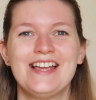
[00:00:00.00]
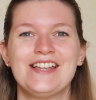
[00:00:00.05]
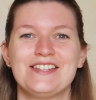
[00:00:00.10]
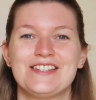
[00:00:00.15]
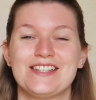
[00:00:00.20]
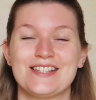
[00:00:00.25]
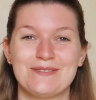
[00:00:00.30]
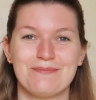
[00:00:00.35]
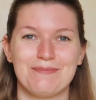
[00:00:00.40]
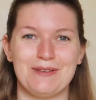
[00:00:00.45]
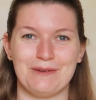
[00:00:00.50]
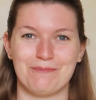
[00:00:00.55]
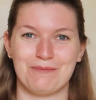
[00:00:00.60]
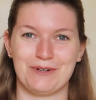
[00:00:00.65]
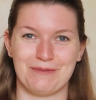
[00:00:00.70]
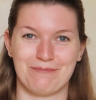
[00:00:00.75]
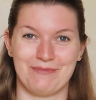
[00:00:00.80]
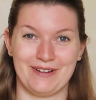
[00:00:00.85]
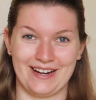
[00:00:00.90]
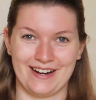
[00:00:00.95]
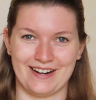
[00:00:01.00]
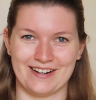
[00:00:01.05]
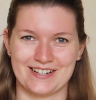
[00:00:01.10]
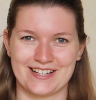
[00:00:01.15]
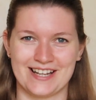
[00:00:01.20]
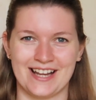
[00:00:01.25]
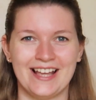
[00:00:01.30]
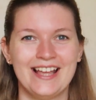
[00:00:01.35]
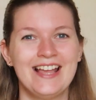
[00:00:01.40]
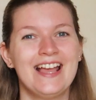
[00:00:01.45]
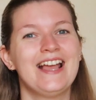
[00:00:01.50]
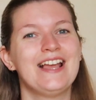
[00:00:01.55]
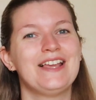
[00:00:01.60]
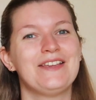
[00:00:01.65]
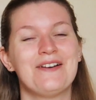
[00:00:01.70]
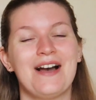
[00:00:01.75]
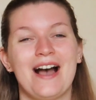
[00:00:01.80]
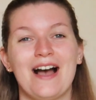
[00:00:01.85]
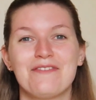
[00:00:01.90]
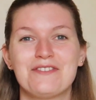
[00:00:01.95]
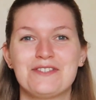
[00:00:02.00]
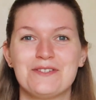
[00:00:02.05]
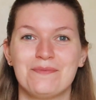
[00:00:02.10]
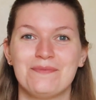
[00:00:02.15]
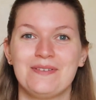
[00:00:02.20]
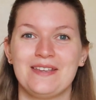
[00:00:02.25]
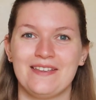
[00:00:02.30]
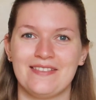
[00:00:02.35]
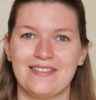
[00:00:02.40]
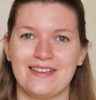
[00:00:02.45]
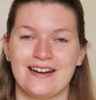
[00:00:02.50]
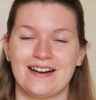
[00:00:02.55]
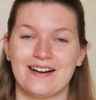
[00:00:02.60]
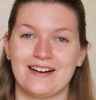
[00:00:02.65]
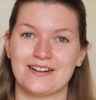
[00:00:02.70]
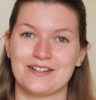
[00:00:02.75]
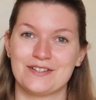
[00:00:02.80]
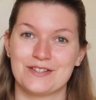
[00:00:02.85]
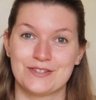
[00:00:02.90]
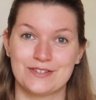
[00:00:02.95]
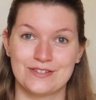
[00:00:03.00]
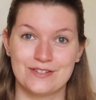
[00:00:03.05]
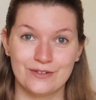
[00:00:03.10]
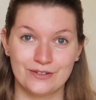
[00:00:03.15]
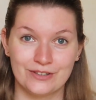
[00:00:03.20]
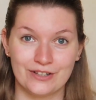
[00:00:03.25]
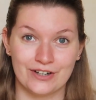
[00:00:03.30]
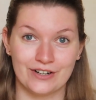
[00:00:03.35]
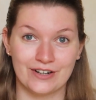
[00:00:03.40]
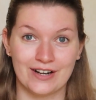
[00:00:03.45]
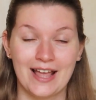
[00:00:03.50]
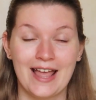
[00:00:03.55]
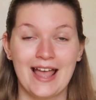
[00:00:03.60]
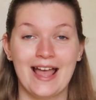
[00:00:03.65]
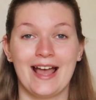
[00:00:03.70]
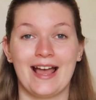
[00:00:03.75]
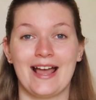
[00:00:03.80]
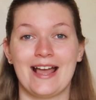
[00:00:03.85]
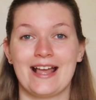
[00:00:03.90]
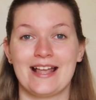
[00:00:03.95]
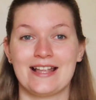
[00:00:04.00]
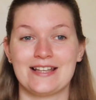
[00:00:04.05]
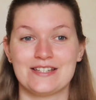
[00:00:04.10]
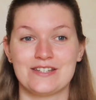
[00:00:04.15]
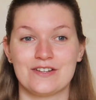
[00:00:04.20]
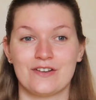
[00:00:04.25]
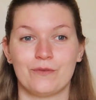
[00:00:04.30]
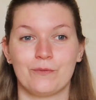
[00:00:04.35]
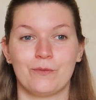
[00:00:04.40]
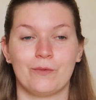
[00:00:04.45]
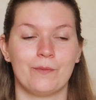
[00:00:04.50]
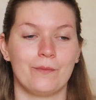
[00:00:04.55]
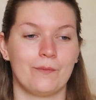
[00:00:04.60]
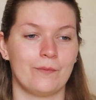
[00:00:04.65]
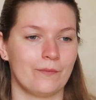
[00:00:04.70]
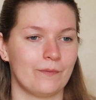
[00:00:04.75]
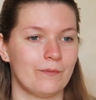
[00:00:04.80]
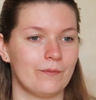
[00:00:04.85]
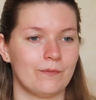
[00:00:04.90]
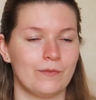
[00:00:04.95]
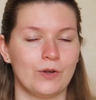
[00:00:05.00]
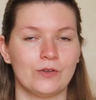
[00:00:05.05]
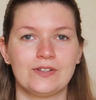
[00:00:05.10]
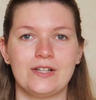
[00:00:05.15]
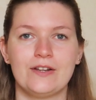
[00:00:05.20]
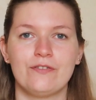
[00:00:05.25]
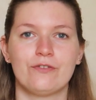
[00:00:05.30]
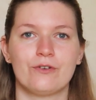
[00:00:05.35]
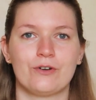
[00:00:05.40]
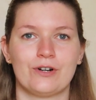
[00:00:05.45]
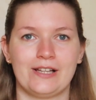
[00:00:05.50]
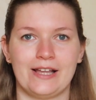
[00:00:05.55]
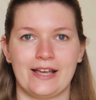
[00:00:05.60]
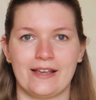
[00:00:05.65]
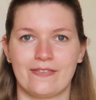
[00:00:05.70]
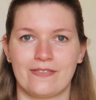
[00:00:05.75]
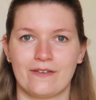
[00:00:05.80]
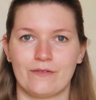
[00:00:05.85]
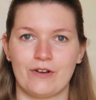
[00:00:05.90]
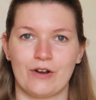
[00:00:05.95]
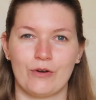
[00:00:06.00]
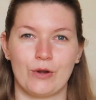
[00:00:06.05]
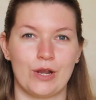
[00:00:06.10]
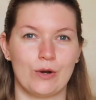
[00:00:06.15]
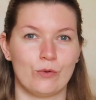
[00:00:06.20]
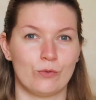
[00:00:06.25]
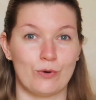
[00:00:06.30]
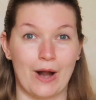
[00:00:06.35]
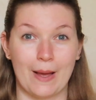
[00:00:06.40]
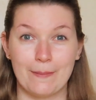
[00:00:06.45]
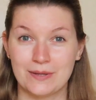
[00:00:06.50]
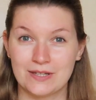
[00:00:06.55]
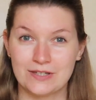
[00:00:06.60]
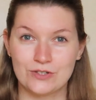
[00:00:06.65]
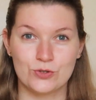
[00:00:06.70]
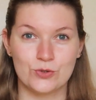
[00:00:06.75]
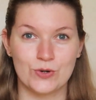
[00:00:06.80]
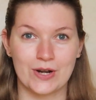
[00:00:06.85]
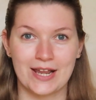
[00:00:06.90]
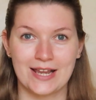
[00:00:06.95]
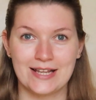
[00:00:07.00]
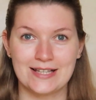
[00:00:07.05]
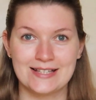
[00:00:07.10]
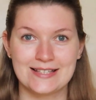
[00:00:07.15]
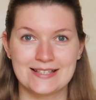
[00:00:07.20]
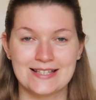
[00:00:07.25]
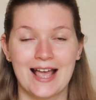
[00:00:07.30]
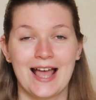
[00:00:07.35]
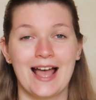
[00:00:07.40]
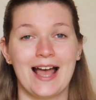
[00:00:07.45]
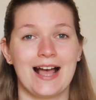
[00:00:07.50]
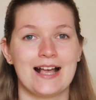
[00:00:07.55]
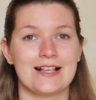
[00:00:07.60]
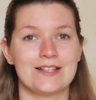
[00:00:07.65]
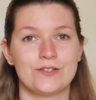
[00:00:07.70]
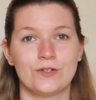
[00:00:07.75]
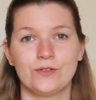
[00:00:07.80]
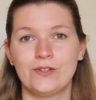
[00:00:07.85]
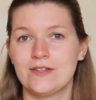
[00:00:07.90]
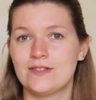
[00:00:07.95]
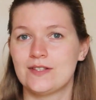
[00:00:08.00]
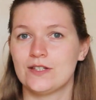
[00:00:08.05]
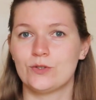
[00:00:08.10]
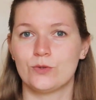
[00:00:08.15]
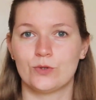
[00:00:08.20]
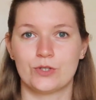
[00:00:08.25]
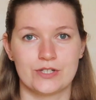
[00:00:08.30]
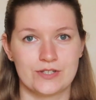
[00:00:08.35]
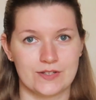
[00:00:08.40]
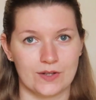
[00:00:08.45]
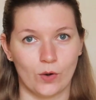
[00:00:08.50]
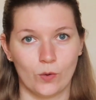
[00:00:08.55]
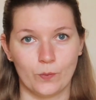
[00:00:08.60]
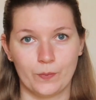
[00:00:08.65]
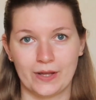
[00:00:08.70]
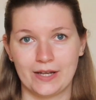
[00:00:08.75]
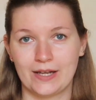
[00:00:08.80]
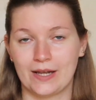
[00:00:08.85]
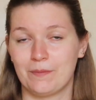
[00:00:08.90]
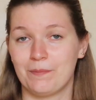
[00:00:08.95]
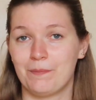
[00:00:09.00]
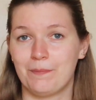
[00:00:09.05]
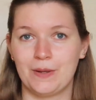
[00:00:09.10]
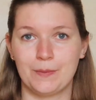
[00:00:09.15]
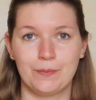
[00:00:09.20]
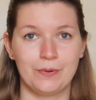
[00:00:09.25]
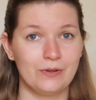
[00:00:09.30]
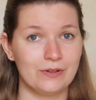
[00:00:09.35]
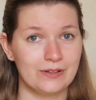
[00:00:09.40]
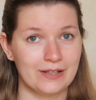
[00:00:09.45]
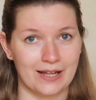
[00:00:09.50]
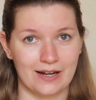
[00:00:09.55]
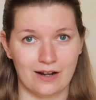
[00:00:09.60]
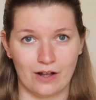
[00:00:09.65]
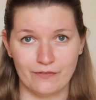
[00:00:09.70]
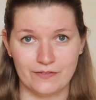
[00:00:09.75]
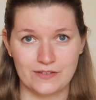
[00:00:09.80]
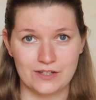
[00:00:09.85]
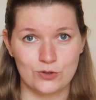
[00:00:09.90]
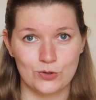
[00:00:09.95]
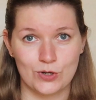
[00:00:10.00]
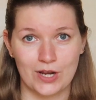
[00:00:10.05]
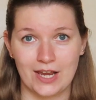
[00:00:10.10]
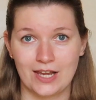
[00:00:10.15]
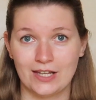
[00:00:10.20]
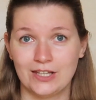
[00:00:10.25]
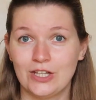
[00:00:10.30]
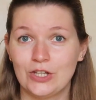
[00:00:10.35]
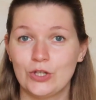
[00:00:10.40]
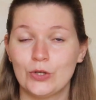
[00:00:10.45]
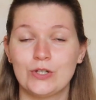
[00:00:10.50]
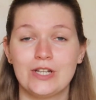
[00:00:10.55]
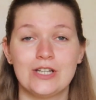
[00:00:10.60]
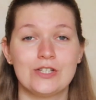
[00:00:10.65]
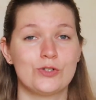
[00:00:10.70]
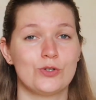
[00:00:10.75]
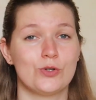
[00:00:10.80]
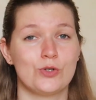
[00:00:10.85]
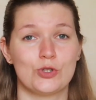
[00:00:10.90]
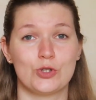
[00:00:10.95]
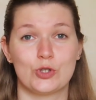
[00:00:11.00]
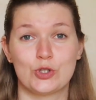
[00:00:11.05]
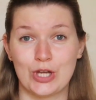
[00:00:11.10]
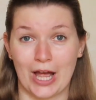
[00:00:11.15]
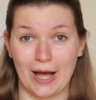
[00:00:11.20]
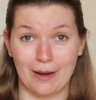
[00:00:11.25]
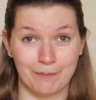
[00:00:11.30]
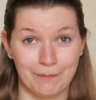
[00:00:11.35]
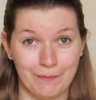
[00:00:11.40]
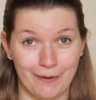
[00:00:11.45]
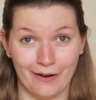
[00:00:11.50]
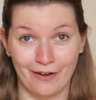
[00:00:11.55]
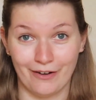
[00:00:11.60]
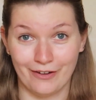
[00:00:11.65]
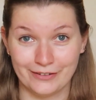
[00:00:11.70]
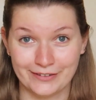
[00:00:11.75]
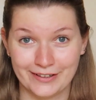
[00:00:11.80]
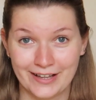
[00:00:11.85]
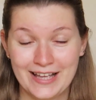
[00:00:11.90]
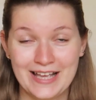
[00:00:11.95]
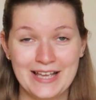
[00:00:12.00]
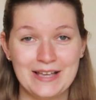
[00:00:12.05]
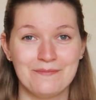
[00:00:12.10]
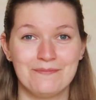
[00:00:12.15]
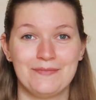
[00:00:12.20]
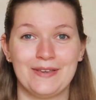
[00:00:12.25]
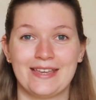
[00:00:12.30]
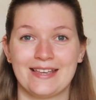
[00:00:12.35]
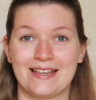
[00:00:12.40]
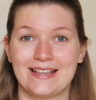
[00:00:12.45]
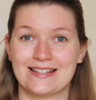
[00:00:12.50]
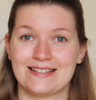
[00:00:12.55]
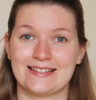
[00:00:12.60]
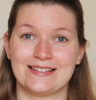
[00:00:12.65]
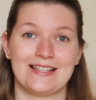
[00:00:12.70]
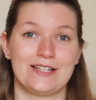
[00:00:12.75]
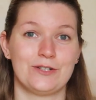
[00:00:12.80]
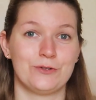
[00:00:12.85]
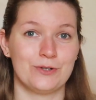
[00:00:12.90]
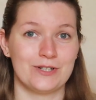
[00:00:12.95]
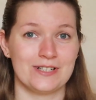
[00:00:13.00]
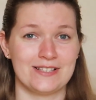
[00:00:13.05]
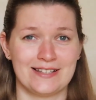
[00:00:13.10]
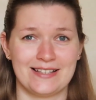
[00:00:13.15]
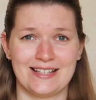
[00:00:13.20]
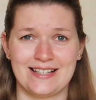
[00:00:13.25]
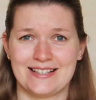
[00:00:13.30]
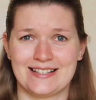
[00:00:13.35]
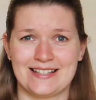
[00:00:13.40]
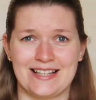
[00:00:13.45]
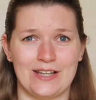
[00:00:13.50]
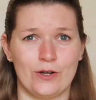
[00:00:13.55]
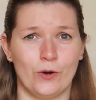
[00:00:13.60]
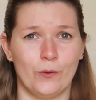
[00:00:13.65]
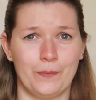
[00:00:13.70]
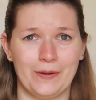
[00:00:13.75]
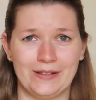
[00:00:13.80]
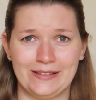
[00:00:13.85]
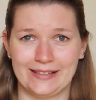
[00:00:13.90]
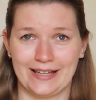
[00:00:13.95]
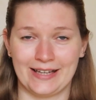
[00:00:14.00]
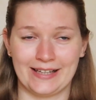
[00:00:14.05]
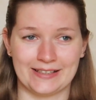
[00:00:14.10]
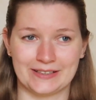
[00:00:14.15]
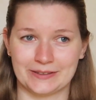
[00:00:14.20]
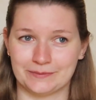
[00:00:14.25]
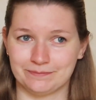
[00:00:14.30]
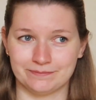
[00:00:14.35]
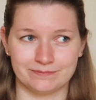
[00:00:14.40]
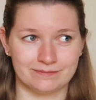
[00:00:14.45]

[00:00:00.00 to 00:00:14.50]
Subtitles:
just be prepared. You have to be there sooner. And mostly for like the very rapid trains, as soon as the doors open and people get off the train, you need to jump on, because the doors, they stay open like